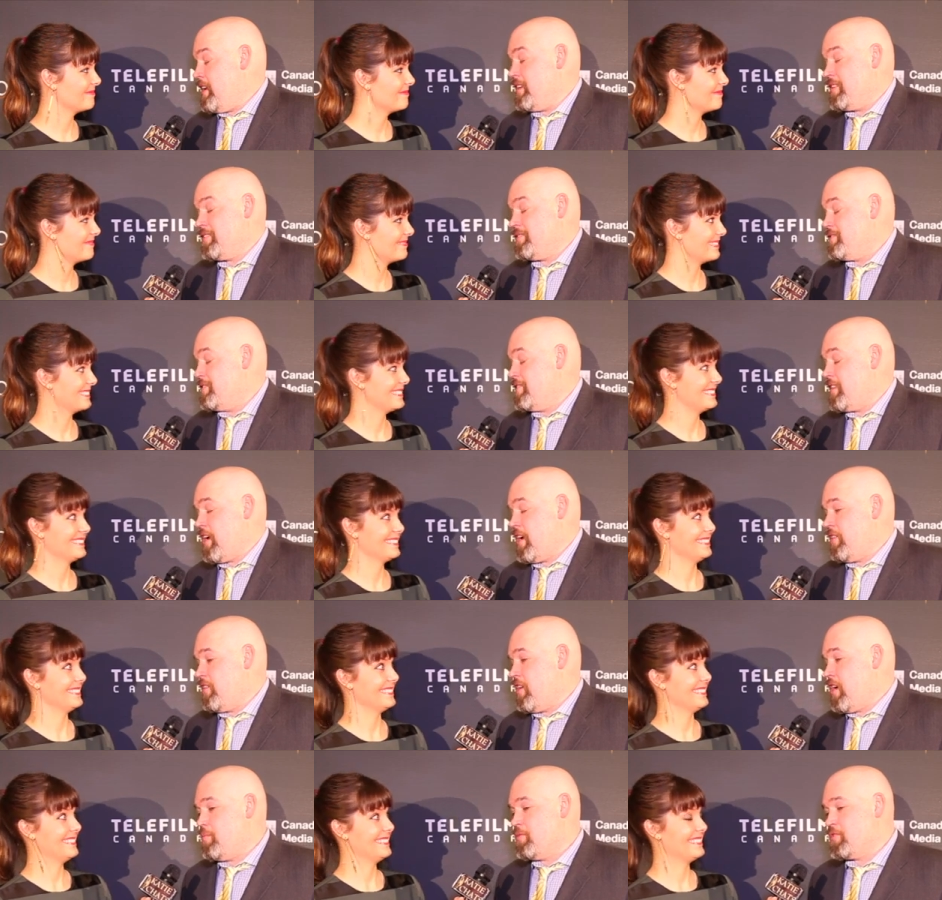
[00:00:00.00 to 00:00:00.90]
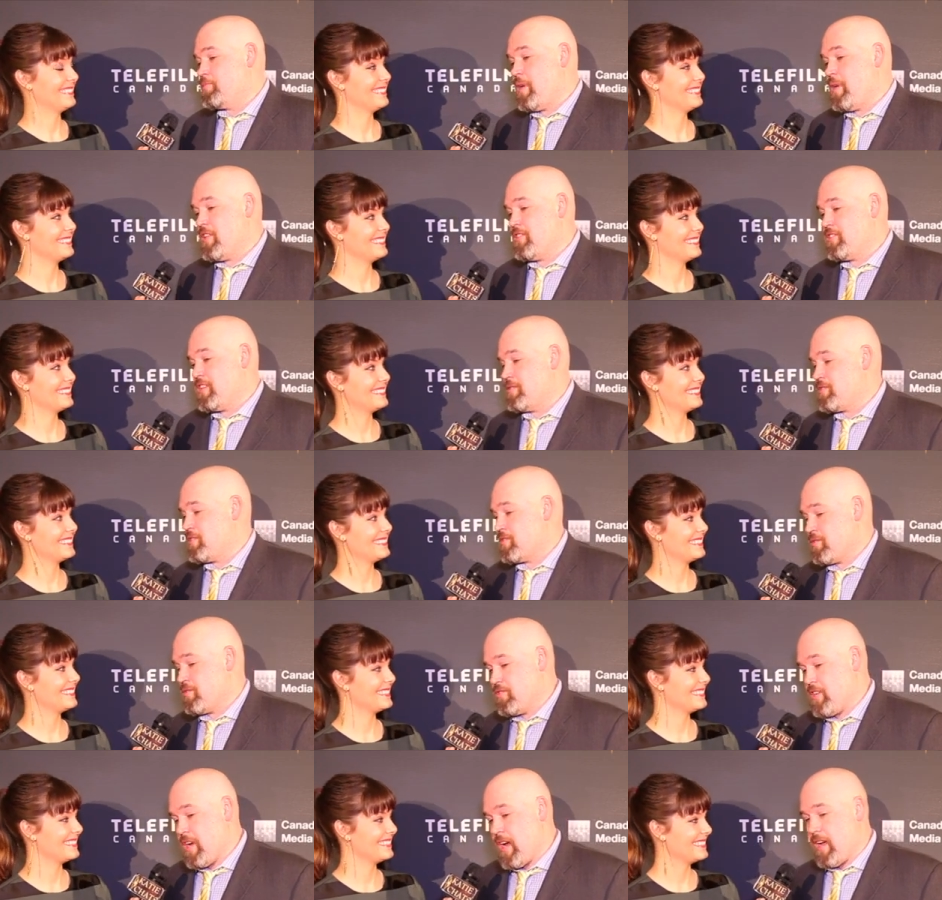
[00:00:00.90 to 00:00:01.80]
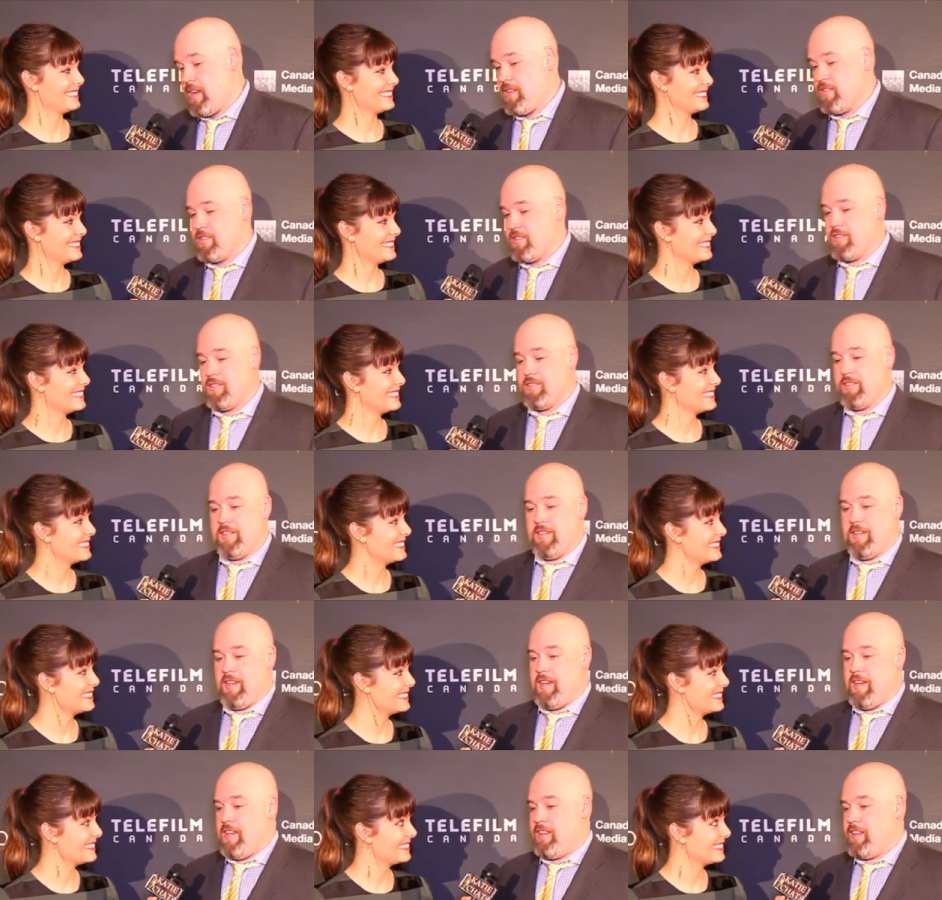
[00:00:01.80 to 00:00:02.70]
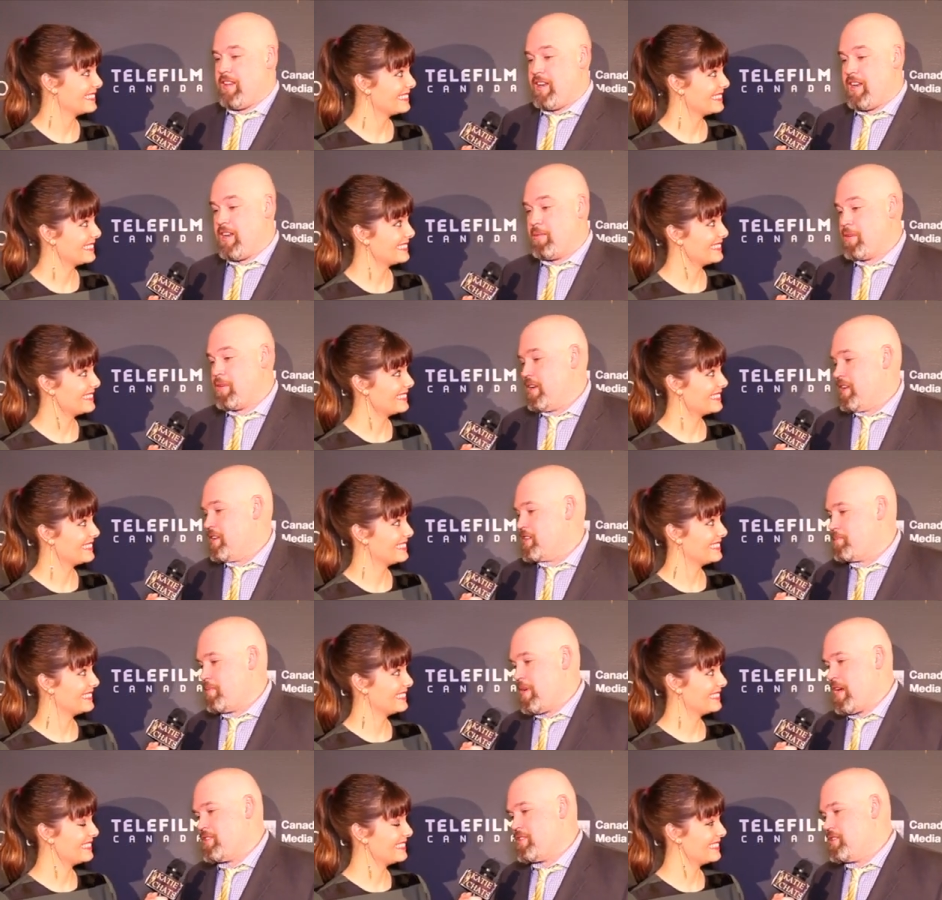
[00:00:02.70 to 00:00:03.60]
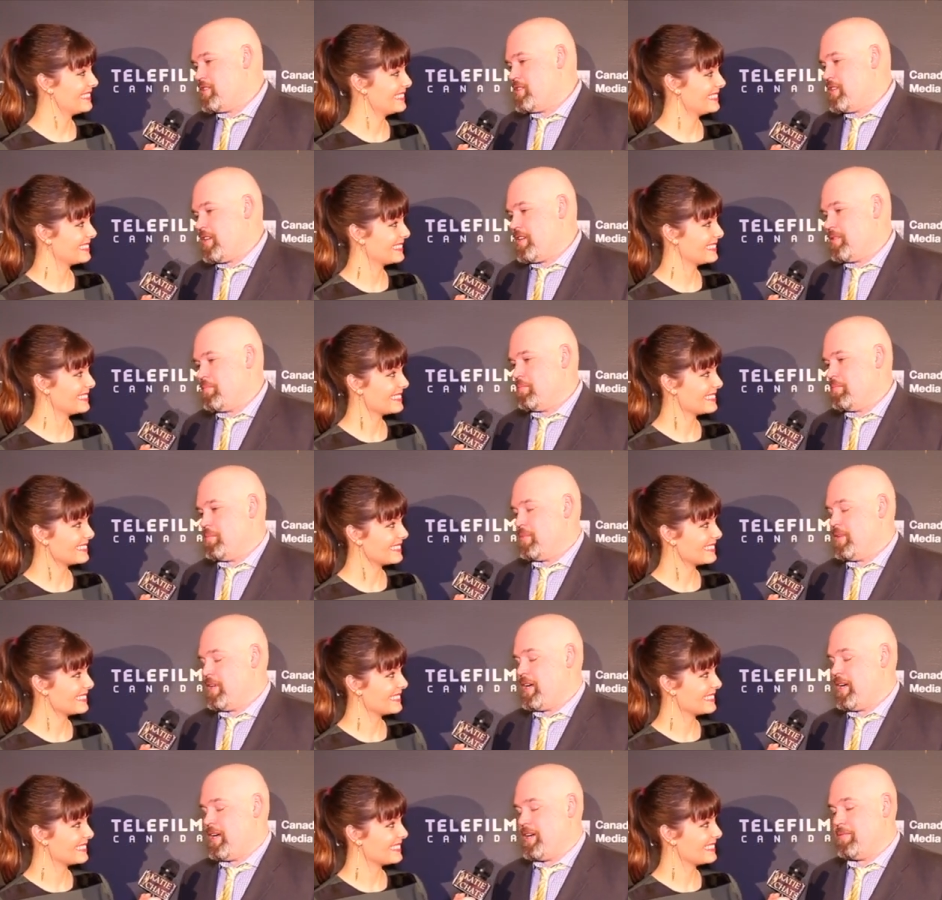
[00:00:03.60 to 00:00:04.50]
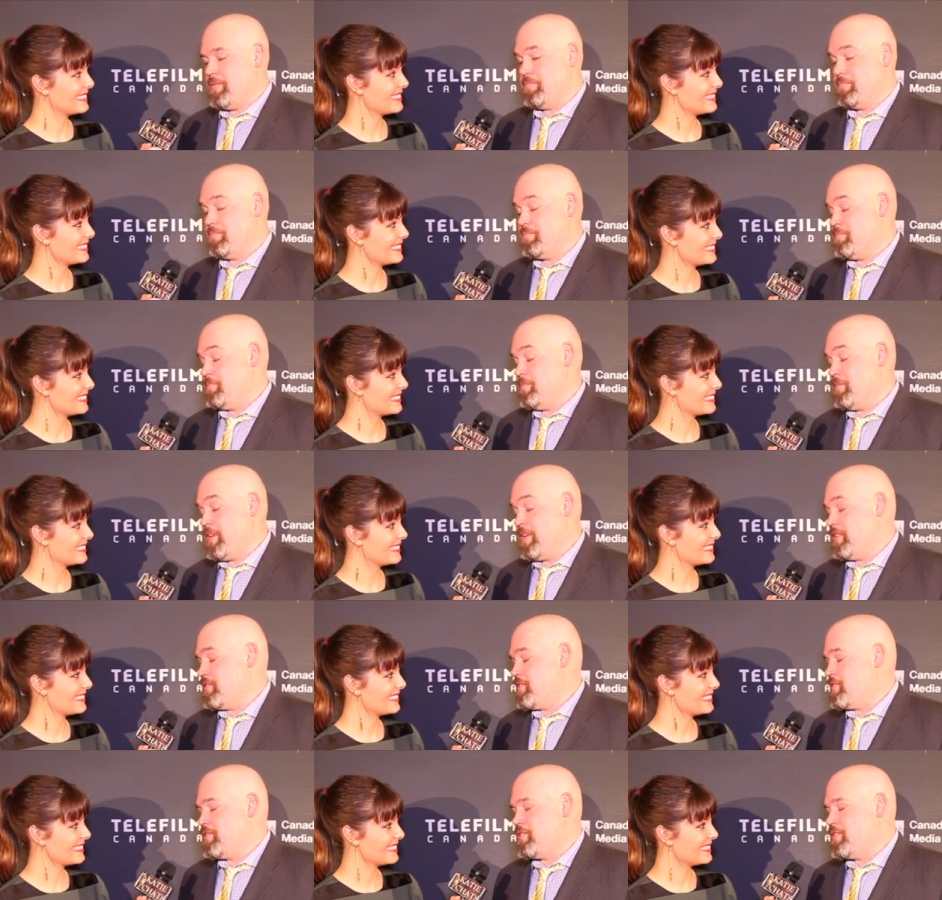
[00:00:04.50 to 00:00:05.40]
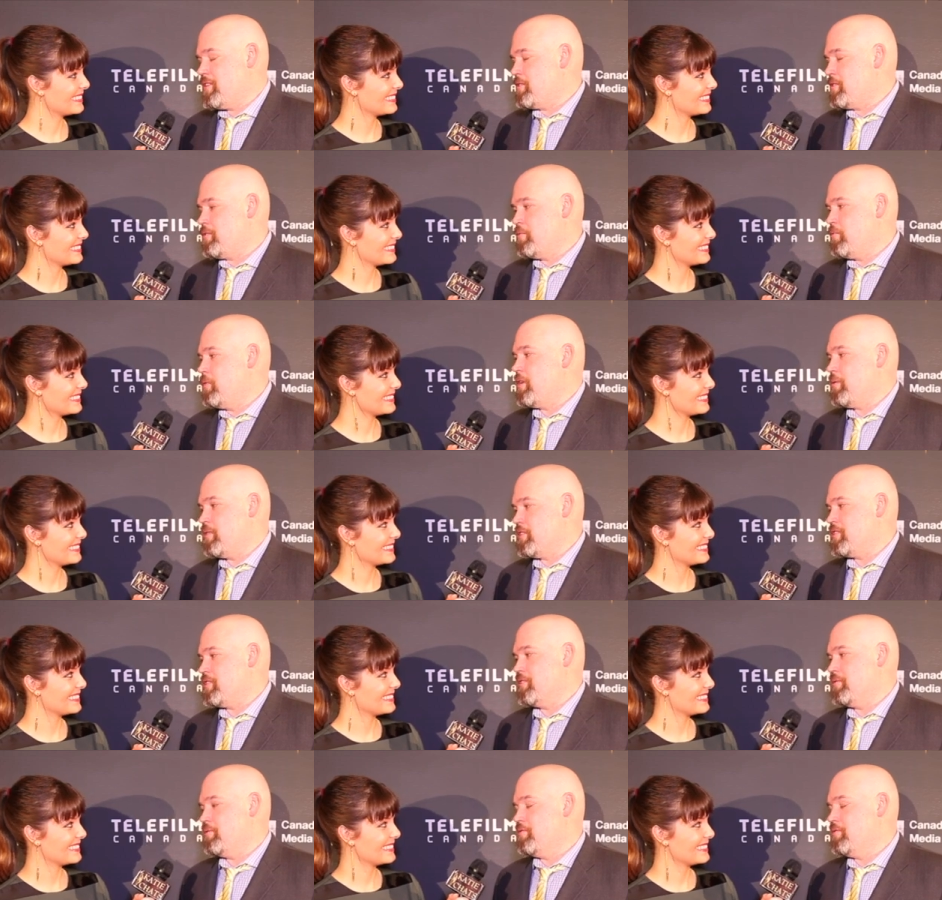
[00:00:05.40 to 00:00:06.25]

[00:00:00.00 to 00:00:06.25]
Speaker 1: it. They, they almost bought the San Francisco Giants. They ended up getting an expansion team. Um, it's a, really was a